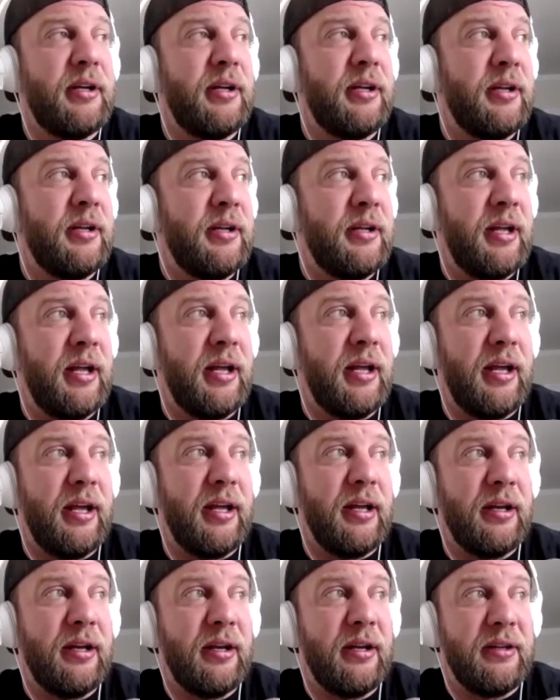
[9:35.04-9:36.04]

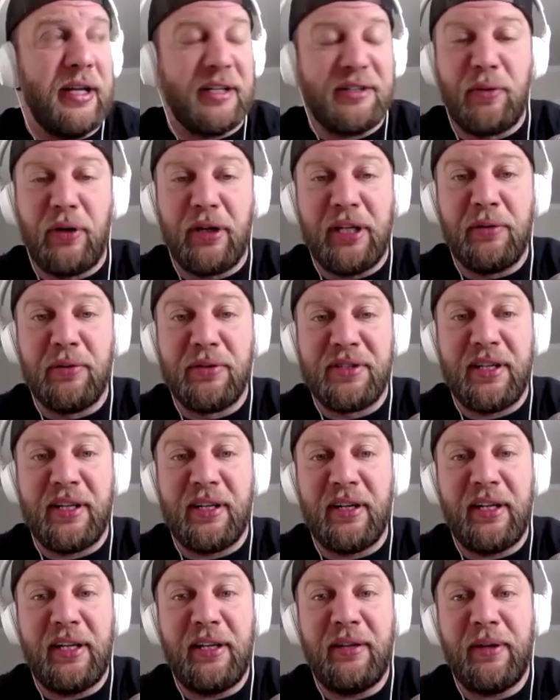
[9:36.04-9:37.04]
And that's what he was in. And
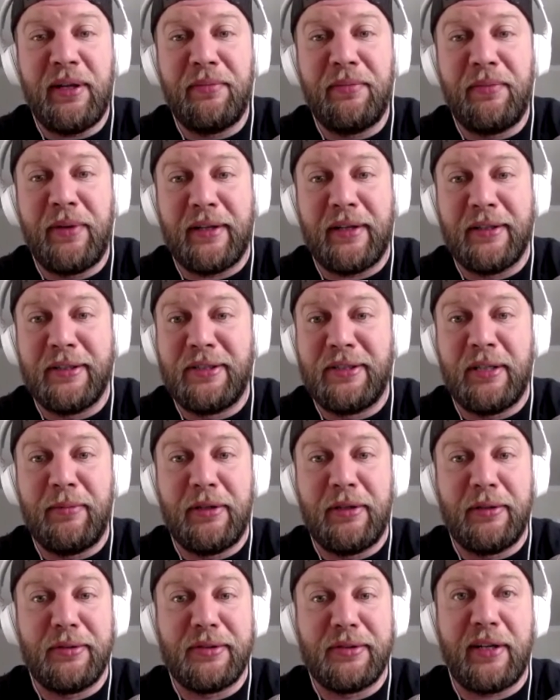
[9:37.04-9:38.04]
he like
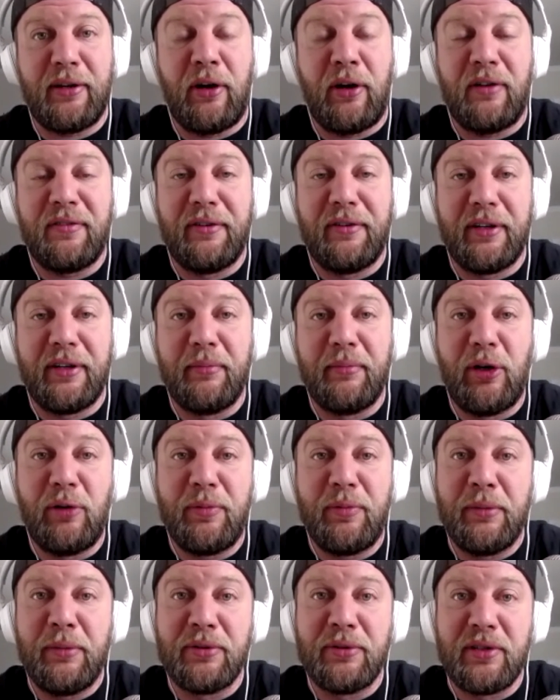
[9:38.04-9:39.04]
legitimately was like offering to mow
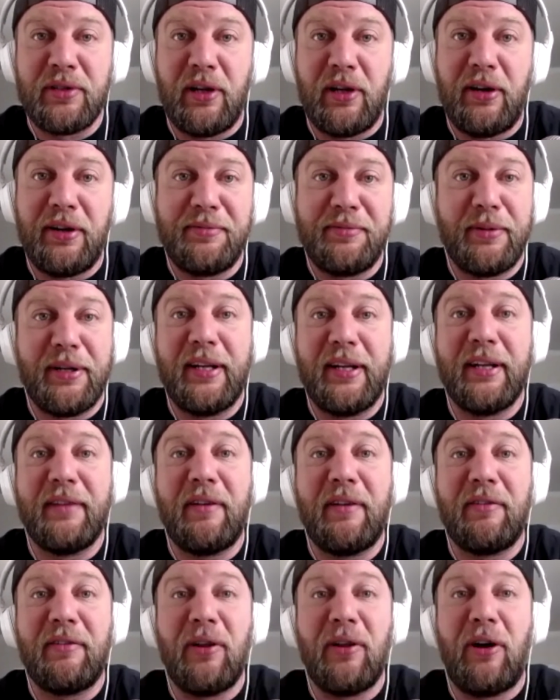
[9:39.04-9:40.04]
people's lawns, but he didn't even
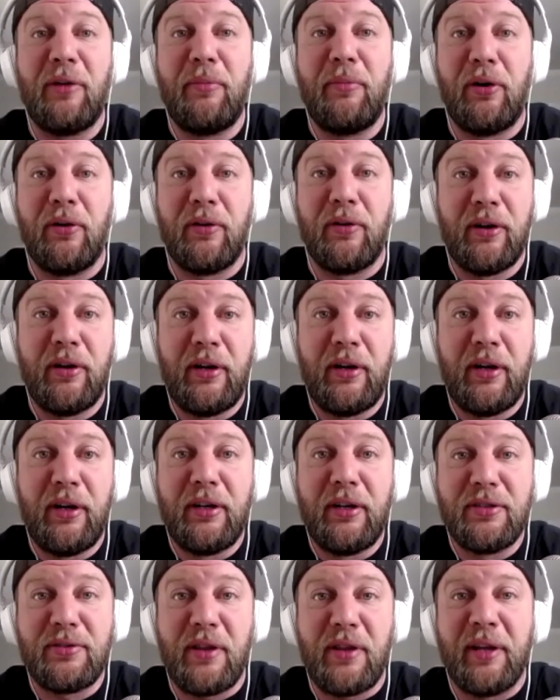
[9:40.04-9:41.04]
have a lawnmower.
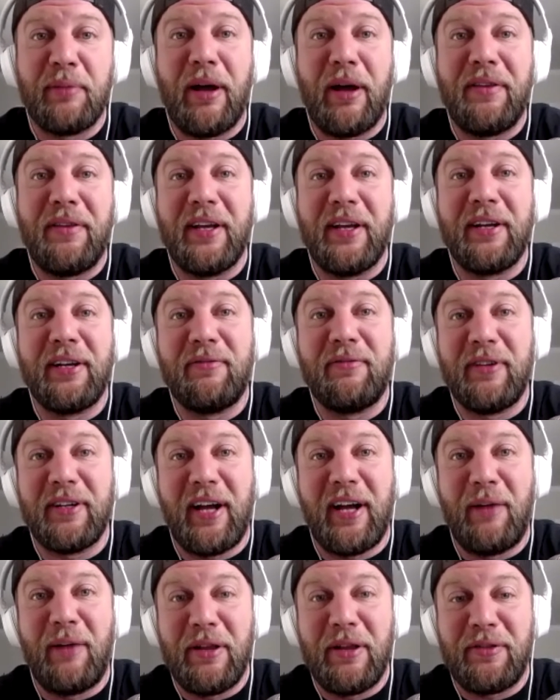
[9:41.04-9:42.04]
So I think by the end of the
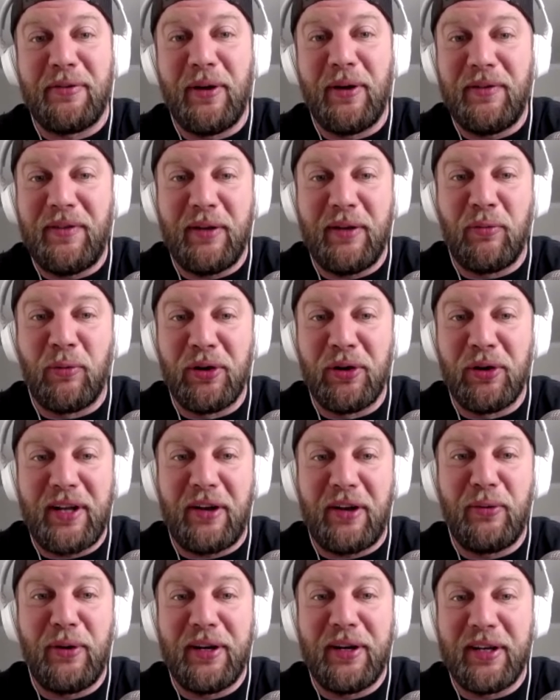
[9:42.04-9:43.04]
comment thread, they worked out a
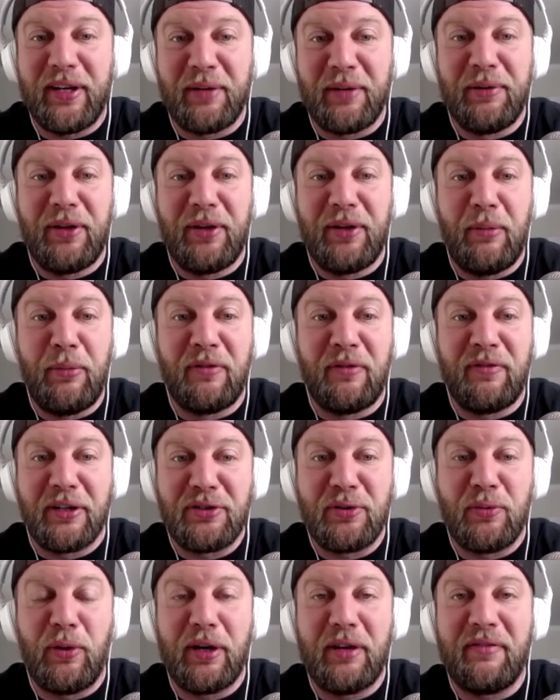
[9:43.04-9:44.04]
way to get him a lawnmower for like
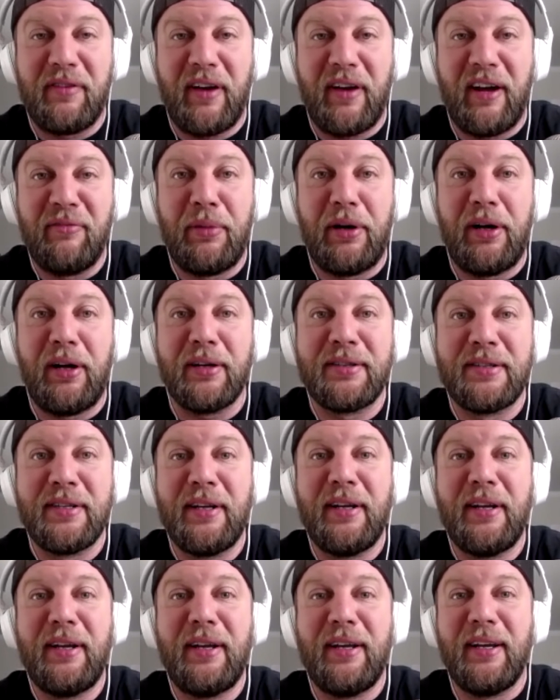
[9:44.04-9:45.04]
$25.
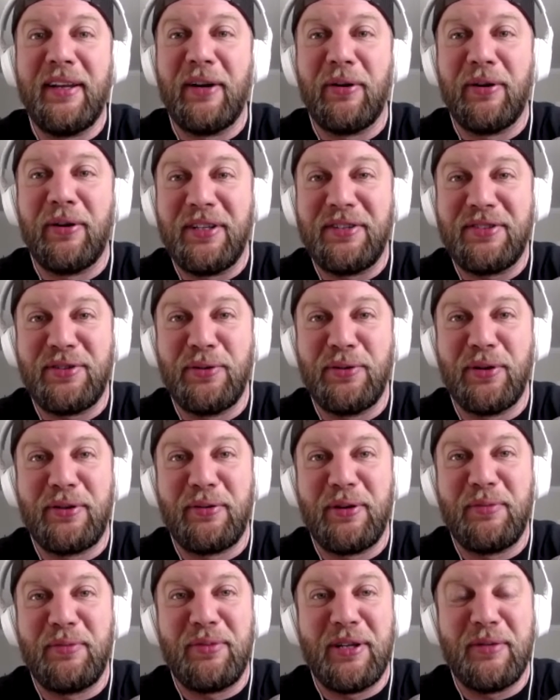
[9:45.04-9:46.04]
Really? There were at least 2 or
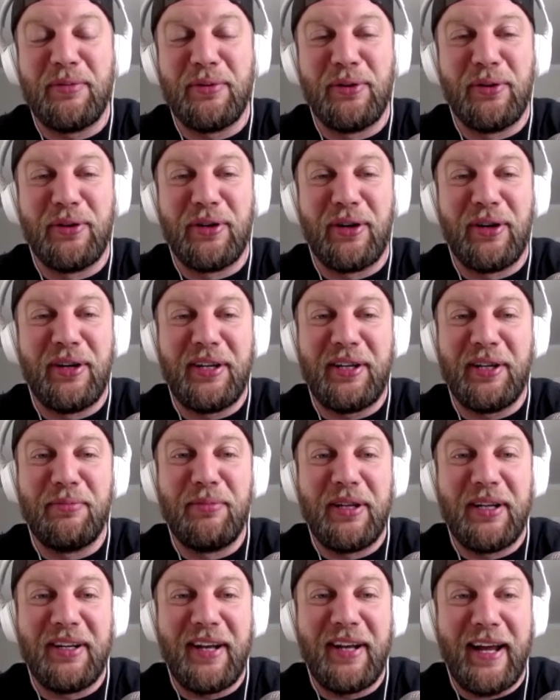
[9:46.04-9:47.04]
3 people who had already
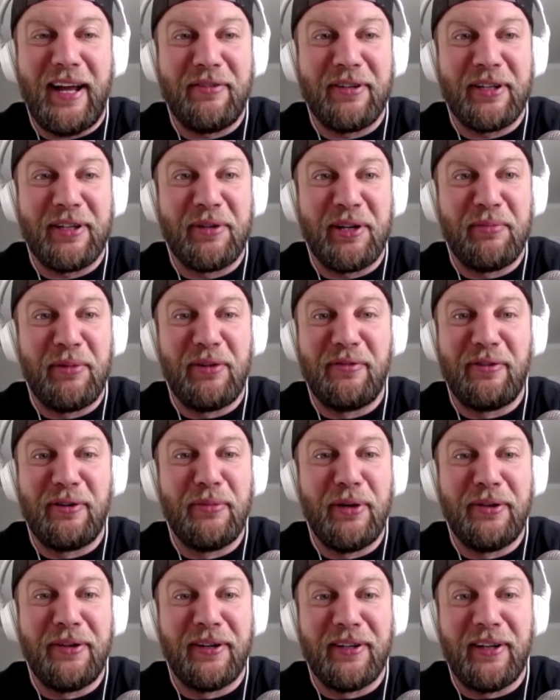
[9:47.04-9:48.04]
committed to having him come over and
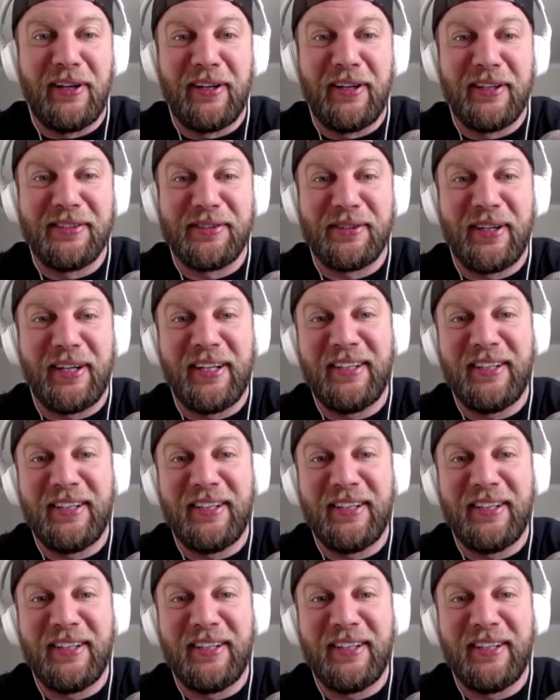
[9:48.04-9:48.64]
mow their lawns. Right.